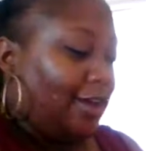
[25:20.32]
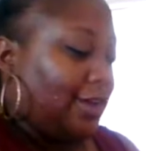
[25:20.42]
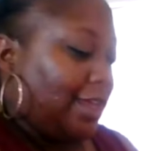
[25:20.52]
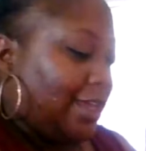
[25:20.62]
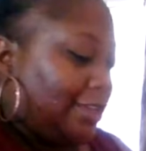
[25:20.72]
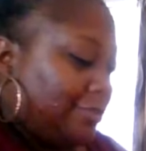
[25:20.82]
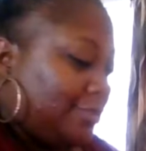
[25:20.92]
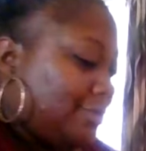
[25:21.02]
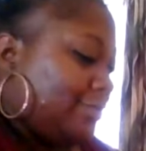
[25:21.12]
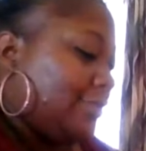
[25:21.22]
okay?
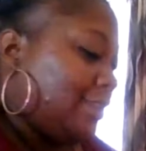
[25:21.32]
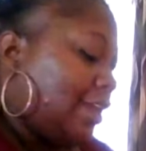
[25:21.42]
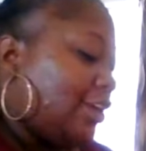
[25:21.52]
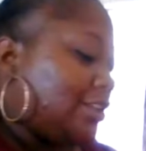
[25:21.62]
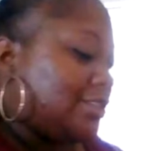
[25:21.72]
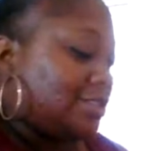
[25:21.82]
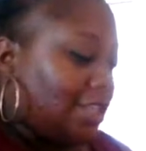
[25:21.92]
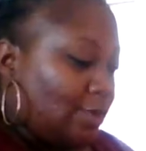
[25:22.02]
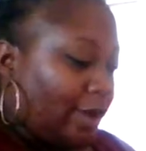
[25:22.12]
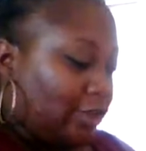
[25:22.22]
They're gonna
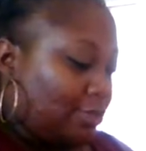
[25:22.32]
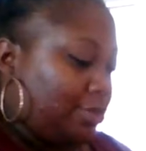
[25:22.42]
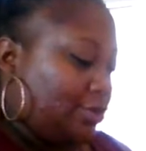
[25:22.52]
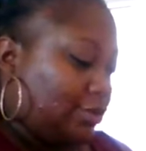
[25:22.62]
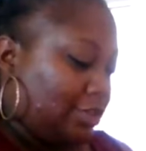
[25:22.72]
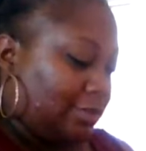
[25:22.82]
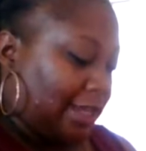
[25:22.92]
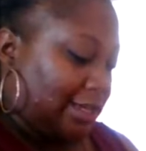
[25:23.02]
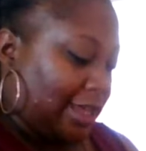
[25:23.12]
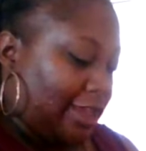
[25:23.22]
see why you blowing up
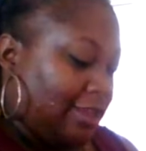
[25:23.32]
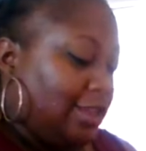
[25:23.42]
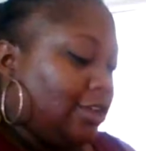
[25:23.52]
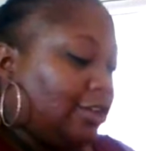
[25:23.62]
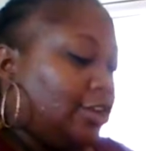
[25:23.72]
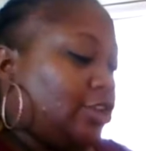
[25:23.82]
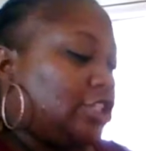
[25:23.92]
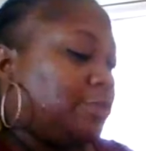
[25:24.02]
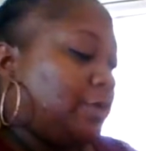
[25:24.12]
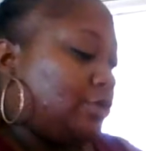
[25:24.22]
like that. Cause you're
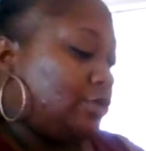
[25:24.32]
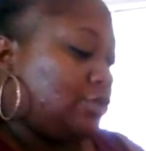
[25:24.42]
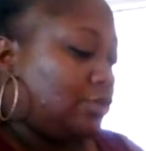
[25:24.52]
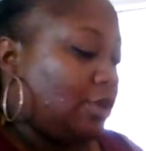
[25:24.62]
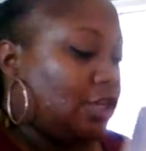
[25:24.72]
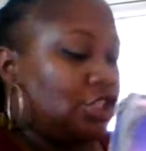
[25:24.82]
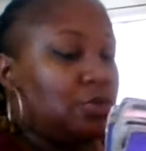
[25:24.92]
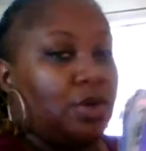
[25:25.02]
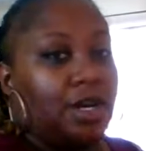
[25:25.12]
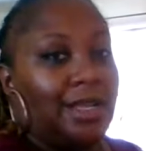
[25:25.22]
supposed to, cause
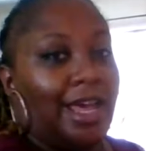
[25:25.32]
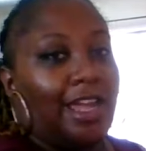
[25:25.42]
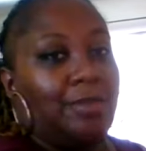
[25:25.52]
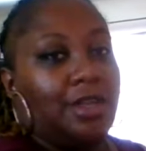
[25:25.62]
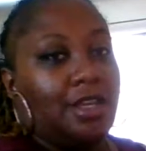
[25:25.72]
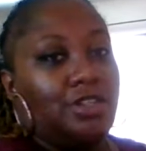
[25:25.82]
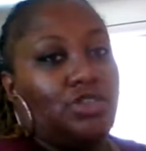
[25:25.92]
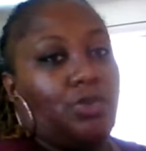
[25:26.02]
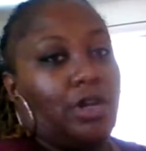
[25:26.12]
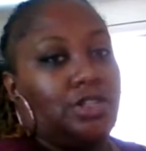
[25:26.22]
you are light, because
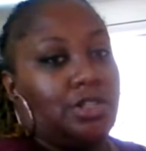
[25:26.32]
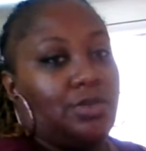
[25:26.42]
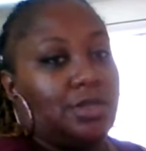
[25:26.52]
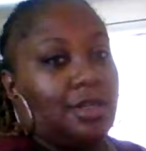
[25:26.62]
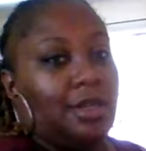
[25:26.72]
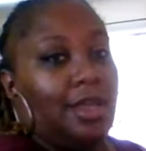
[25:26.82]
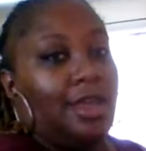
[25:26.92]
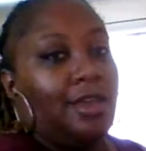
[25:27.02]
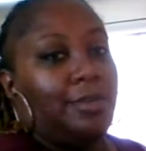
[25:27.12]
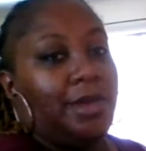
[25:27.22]
you are chosen.
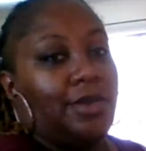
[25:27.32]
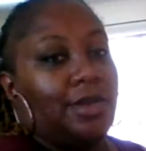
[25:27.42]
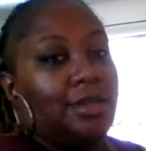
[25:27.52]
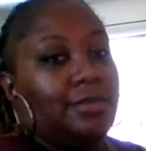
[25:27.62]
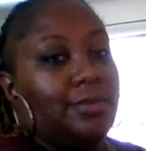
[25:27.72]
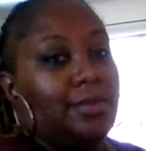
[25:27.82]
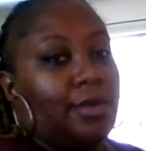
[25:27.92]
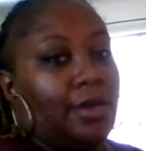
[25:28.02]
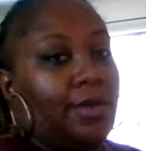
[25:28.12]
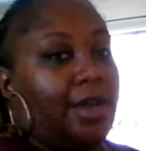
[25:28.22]
Period.
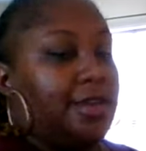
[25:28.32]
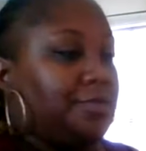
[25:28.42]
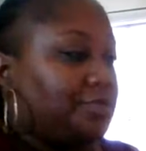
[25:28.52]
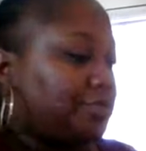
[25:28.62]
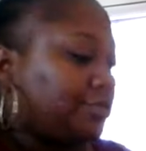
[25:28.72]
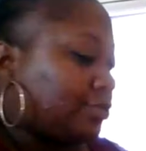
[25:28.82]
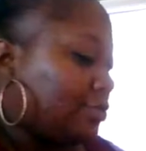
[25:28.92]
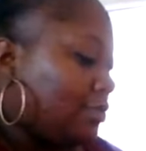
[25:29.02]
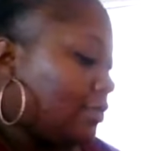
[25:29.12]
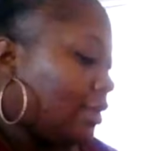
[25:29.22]
Okay.
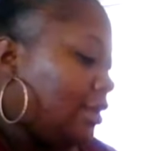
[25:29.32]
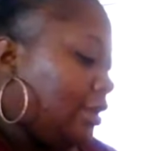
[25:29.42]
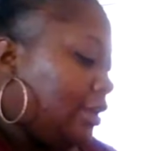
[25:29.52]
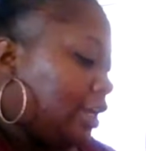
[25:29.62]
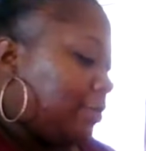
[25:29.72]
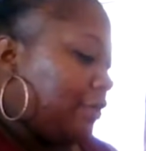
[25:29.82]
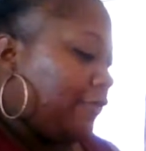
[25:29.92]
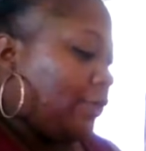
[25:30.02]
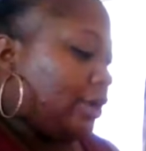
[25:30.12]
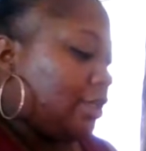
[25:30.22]
Could be
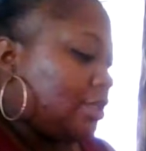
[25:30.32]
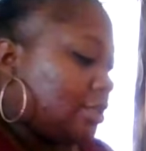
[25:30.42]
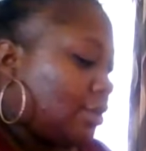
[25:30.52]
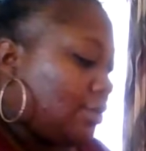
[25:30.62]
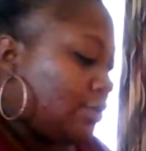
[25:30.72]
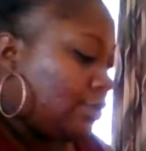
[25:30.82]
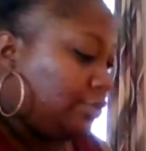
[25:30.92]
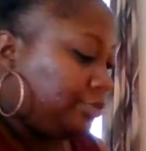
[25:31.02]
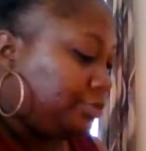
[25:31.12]
40 years old,